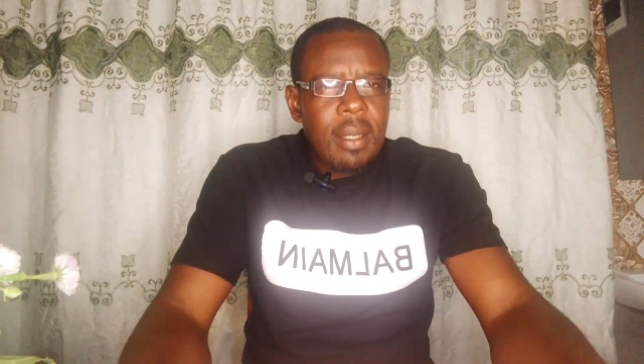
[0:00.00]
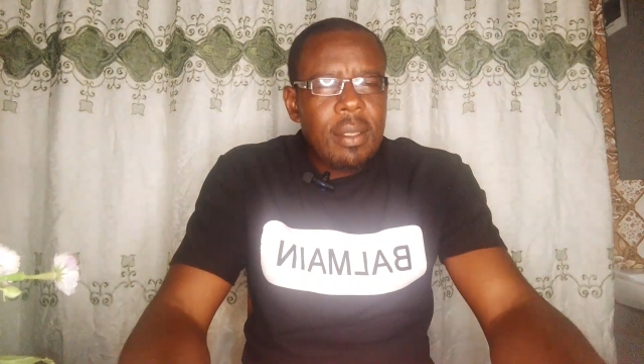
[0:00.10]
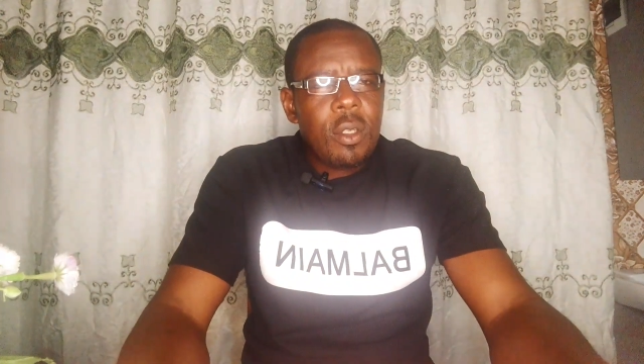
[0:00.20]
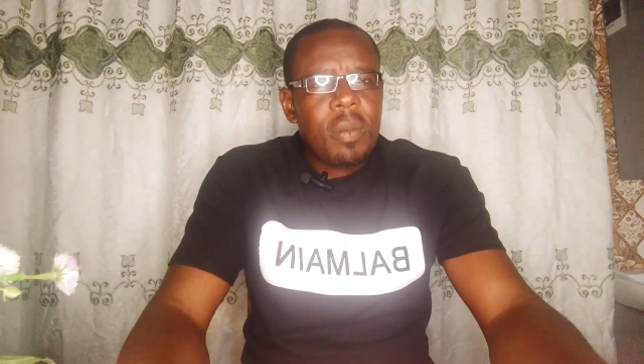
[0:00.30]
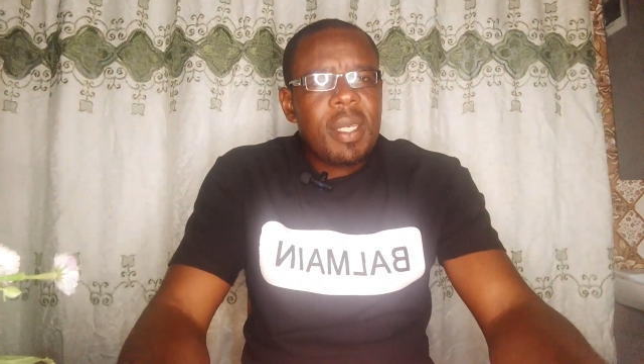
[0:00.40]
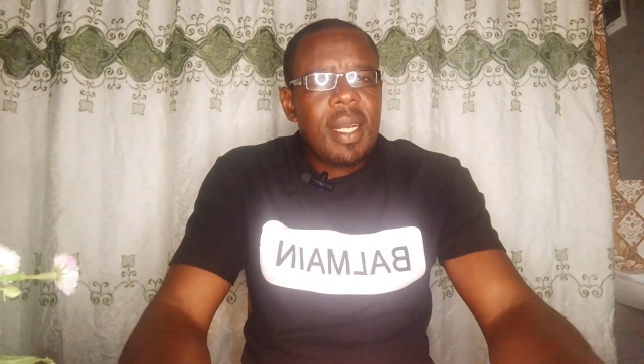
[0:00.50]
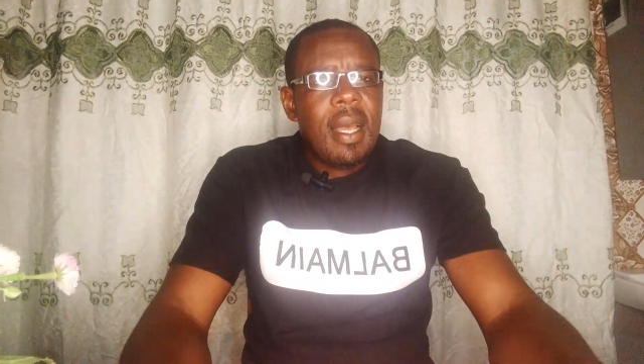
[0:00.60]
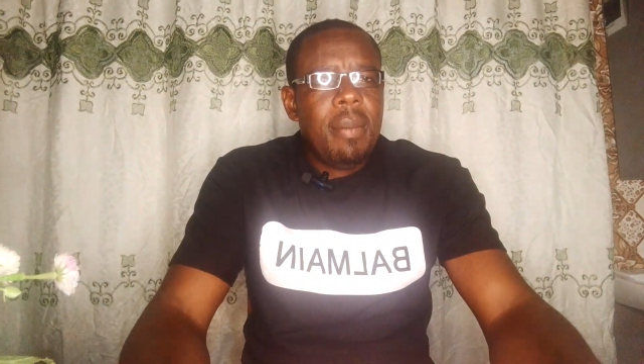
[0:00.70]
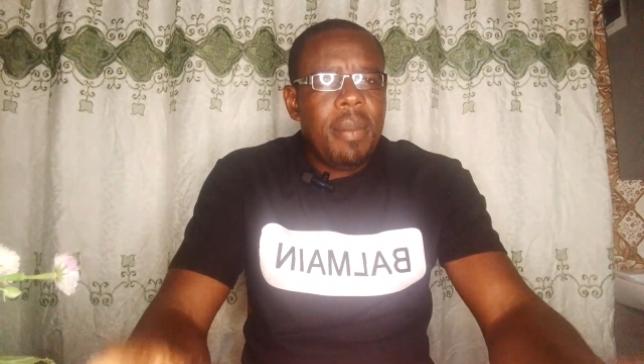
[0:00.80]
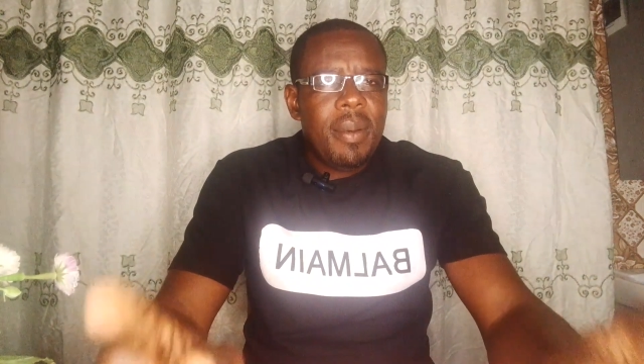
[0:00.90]

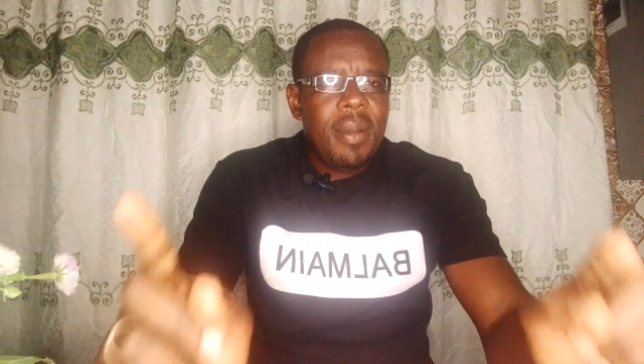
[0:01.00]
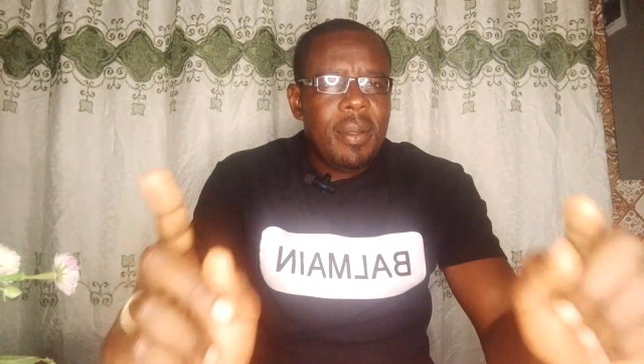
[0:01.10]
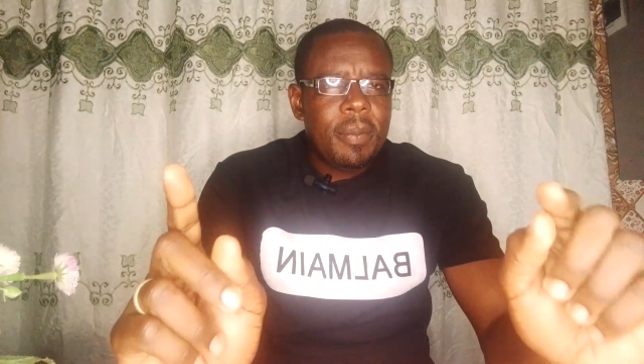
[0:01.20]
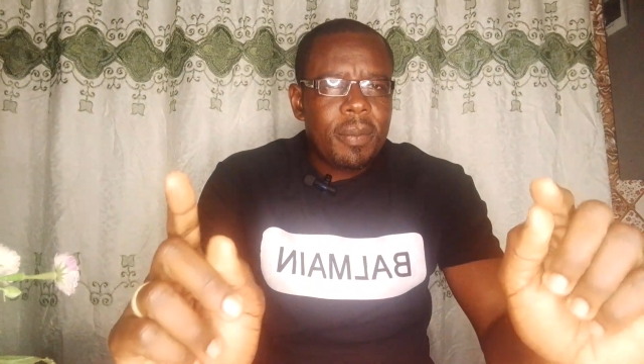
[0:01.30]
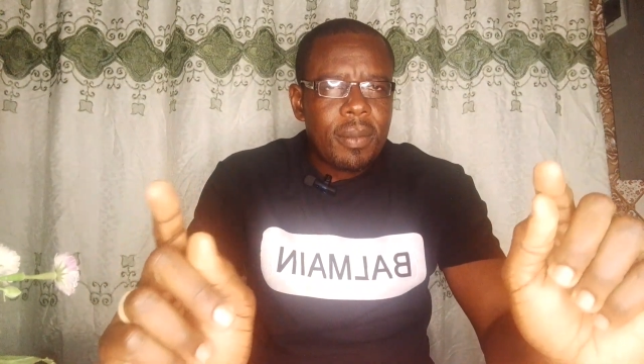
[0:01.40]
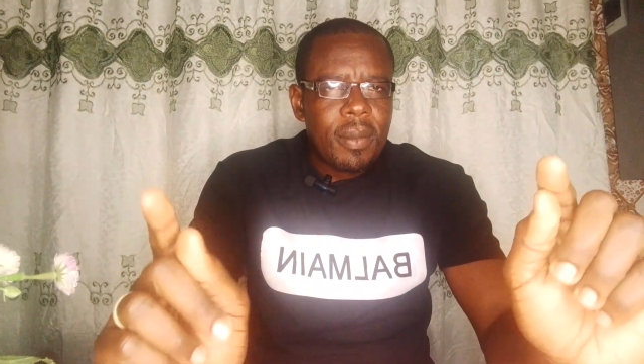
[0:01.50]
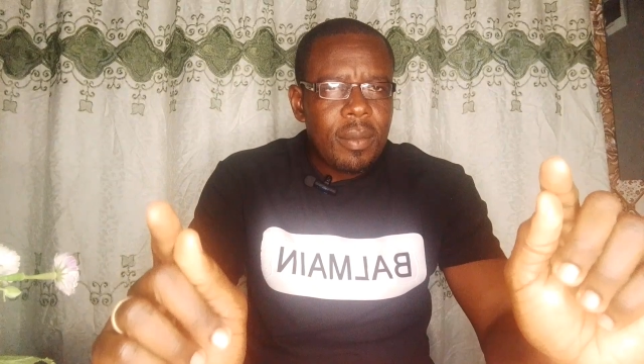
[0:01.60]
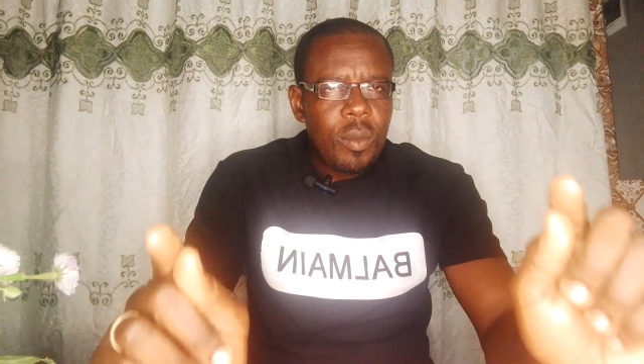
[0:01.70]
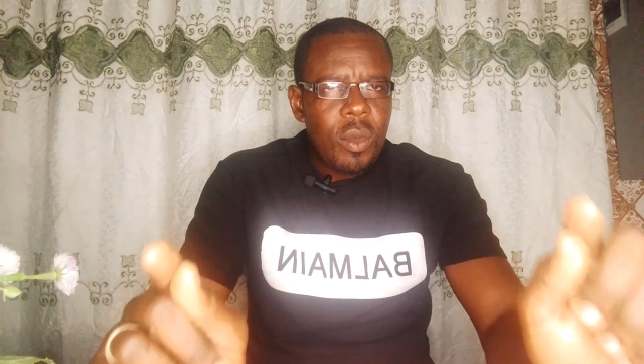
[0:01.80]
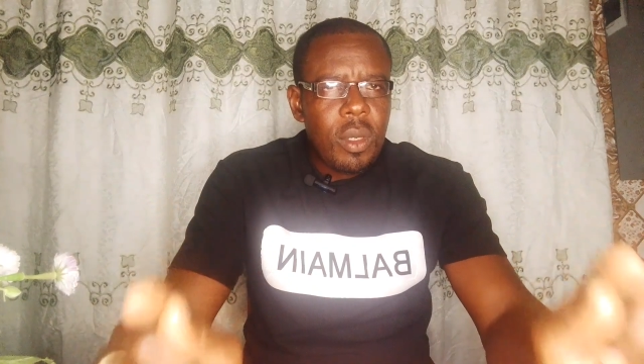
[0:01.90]
subscribe,
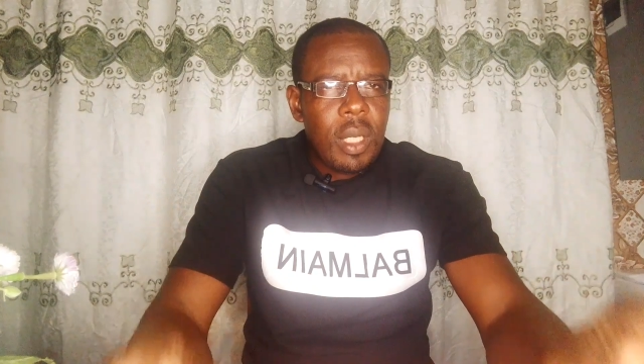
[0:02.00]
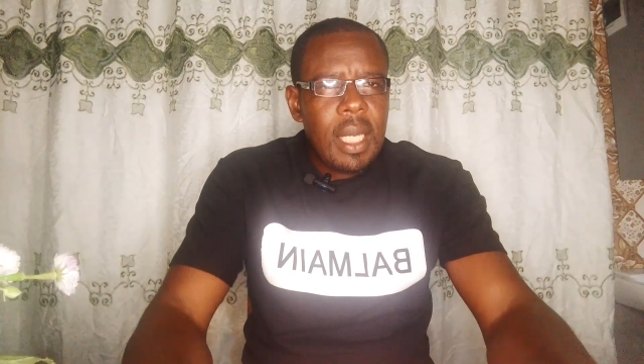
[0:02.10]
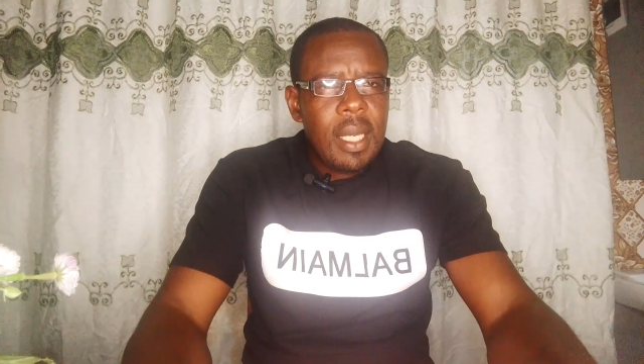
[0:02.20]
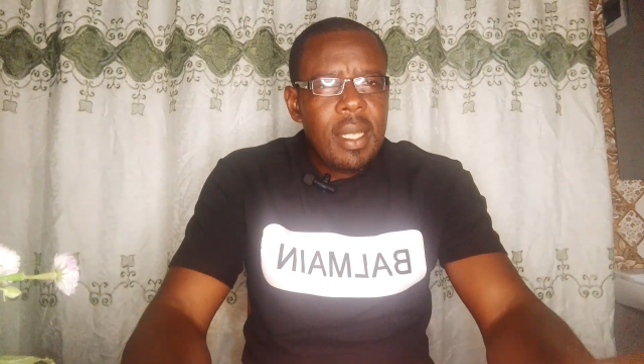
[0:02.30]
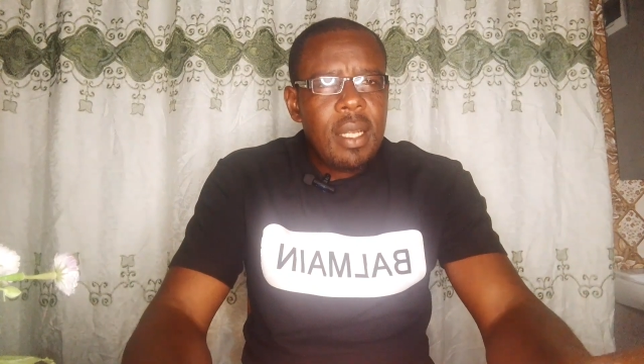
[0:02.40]
hit